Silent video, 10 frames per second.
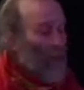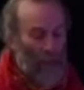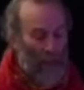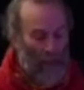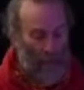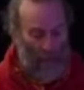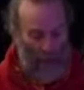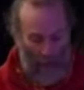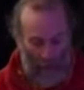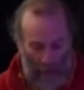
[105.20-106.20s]
that we're going to be
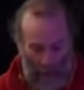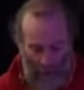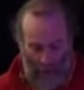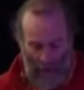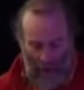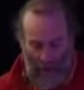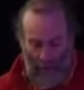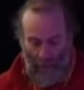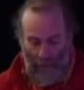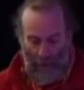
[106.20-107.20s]
hearing about tonight.
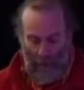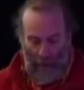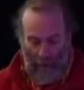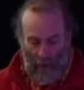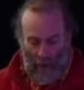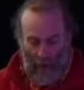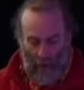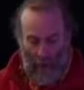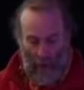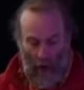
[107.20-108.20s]

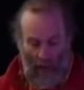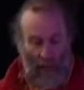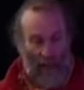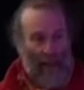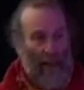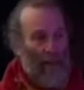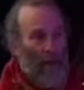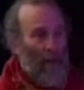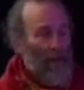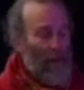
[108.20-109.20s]
The writings came
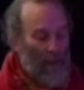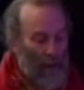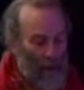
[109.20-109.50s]
to us, as we've